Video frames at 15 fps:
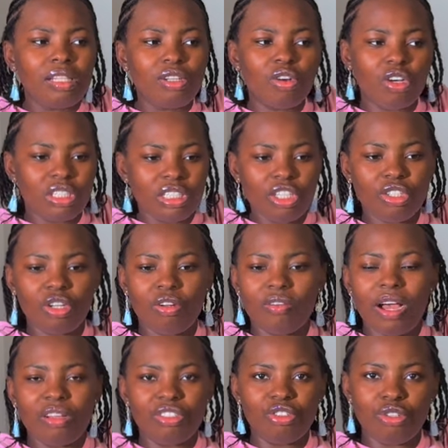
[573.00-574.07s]
the coordination
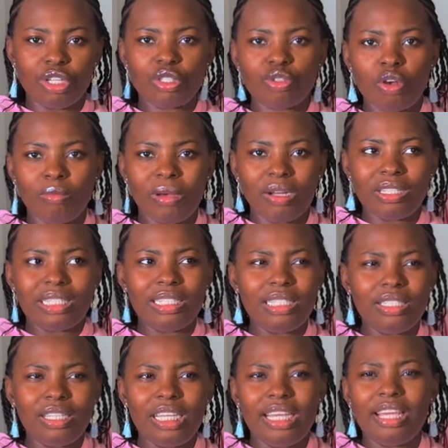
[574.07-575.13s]
of how the drinks come out,
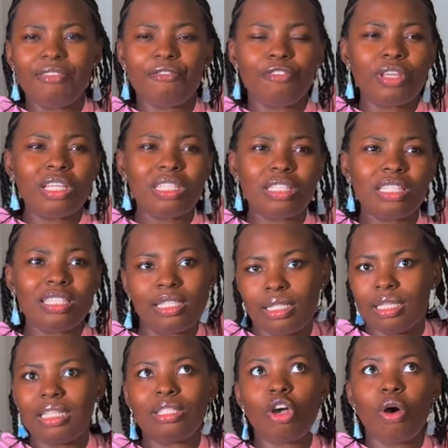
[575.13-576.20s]
literally, if
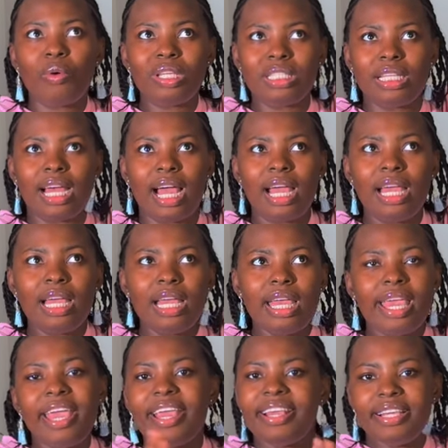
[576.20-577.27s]
it's always either
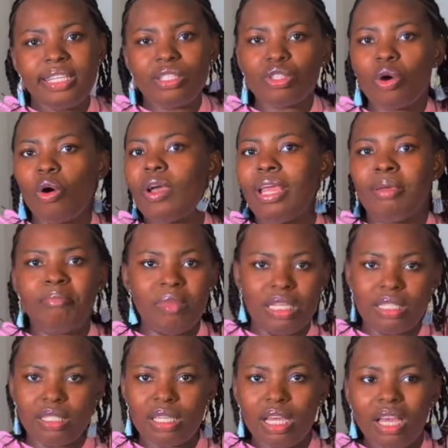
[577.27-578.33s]
a hit or a
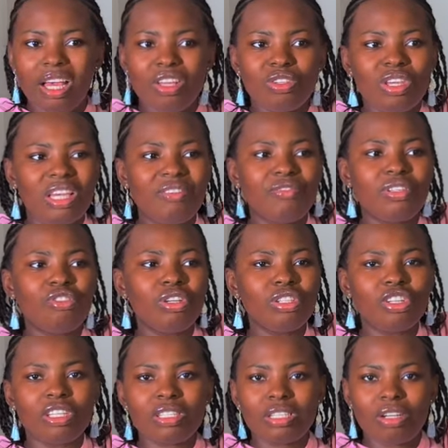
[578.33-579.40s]
miss. So if the
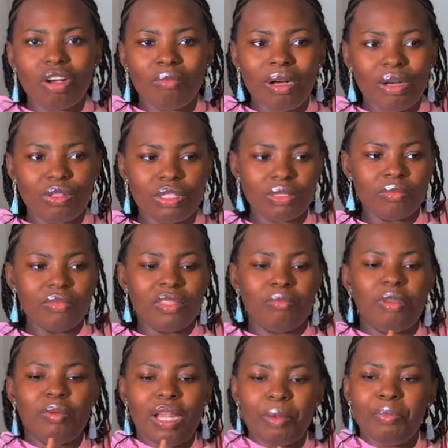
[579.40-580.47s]
drink doesn't come out,
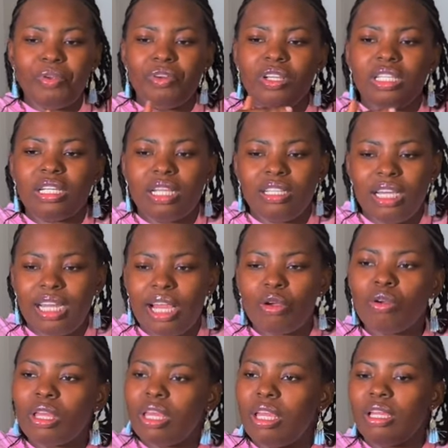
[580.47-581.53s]
maybe like periodically, you're
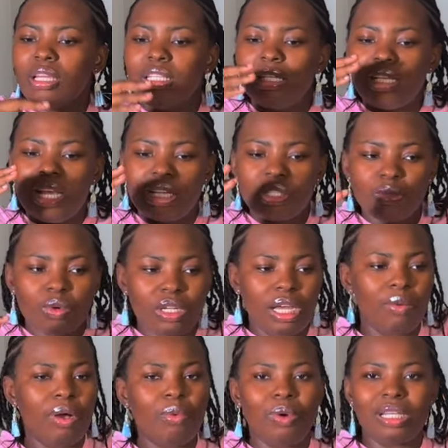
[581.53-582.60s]
like, okay, in the next 1
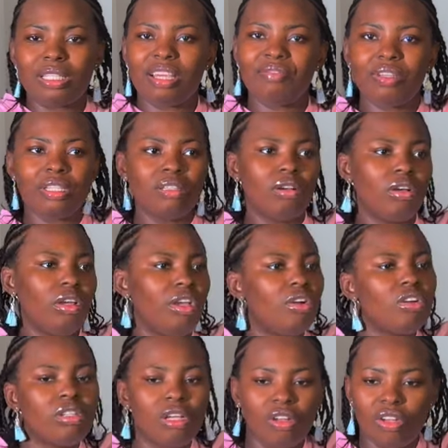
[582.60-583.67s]
hour, we're serving
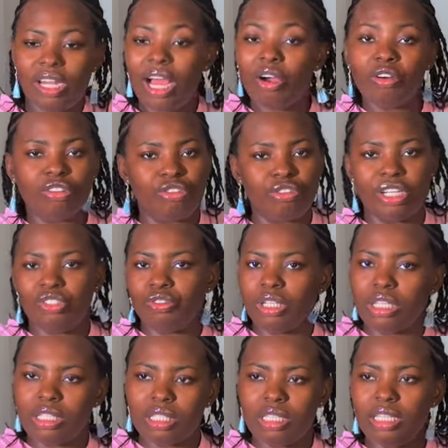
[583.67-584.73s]
another 100
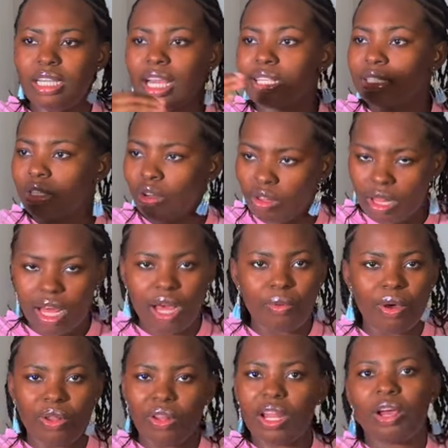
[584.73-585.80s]
drinks. In the next other
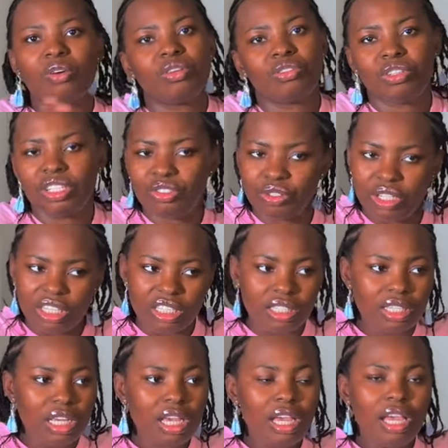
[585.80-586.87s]
hour, another 100
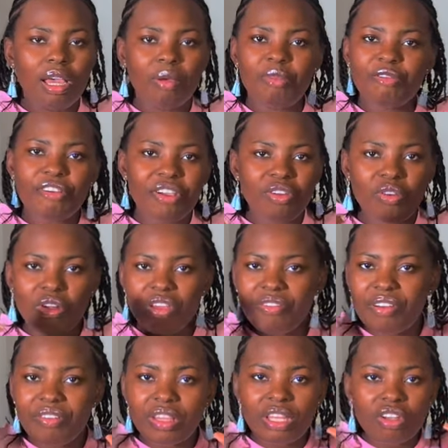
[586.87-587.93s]
drinks. Before you know,
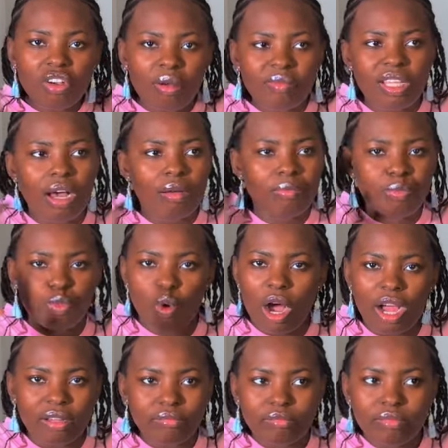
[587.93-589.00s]
if everything comes out,
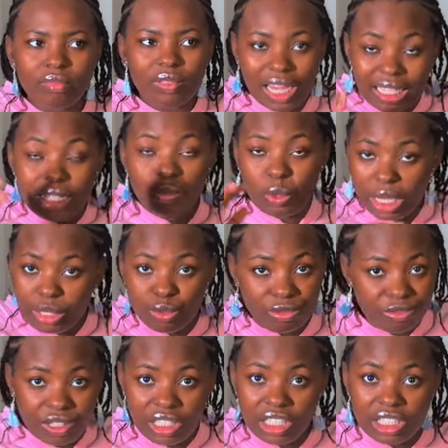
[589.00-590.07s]
wow, that's the way it
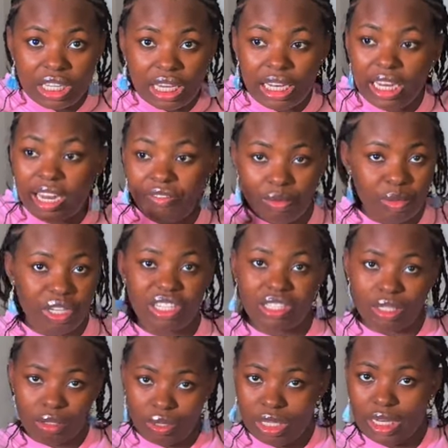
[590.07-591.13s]
will finish. And then
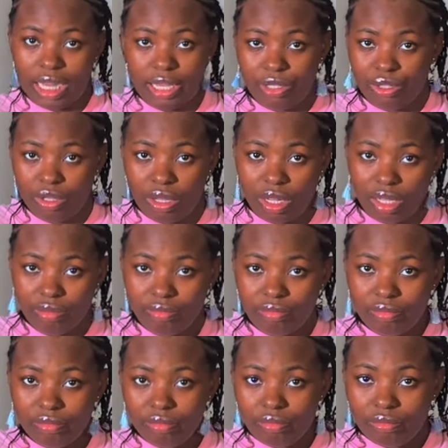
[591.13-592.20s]
everybody's looking at each other.
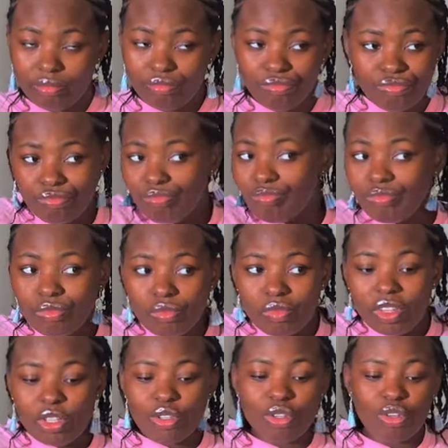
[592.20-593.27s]

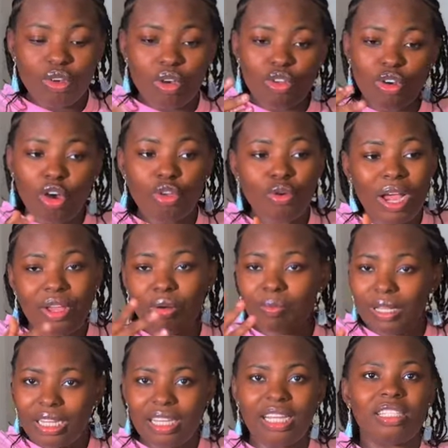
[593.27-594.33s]
So you and your
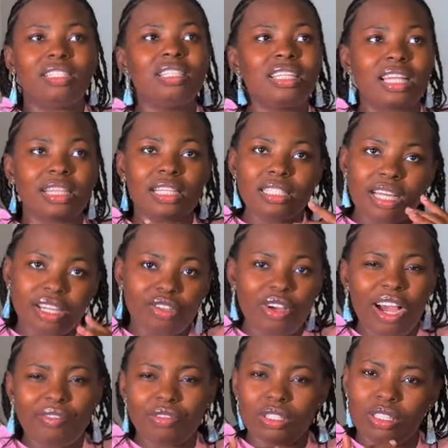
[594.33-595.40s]
planner, these are things that you
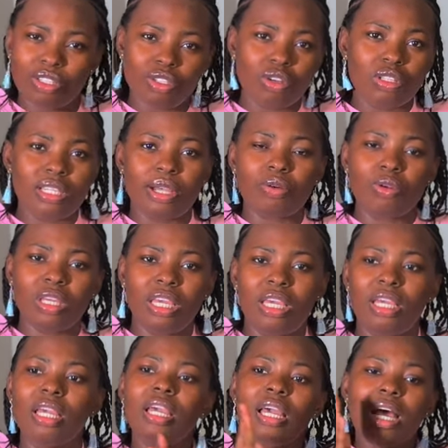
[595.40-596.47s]
have to discuss. Like,
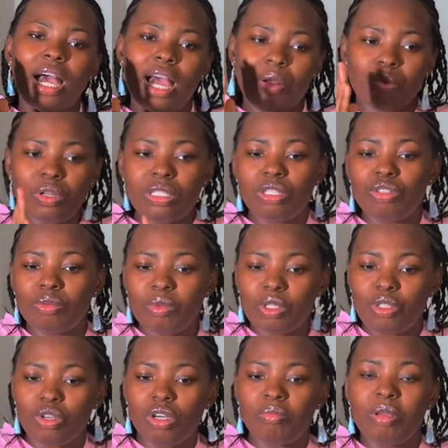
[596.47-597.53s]
okay, I want it to be
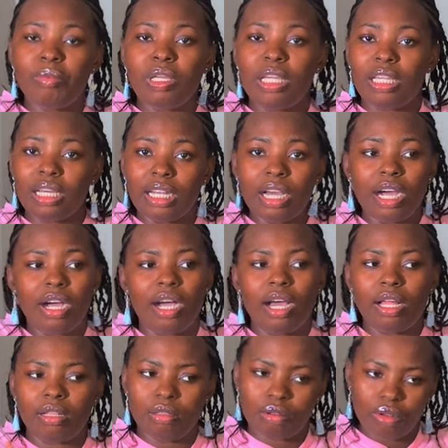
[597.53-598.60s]
done maybe in an
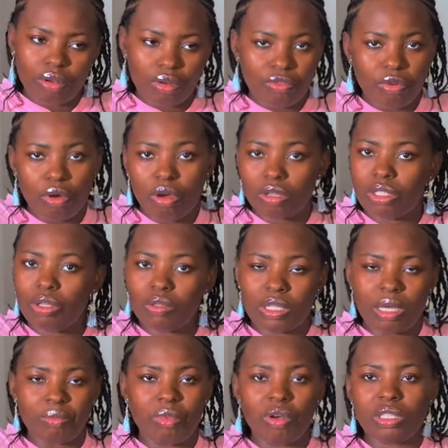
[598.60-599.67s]
hour, cocktails
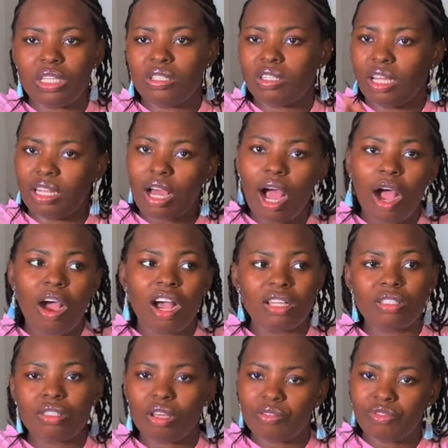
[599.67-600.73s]
and mocktails in an
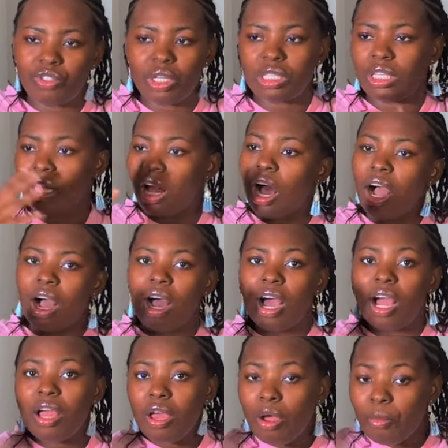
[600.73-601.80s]
hour, soft drinks in an
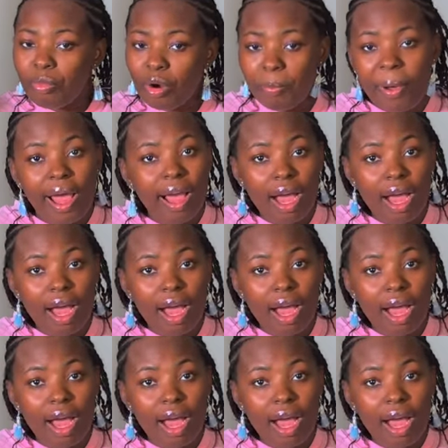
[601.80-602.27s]
hour, proper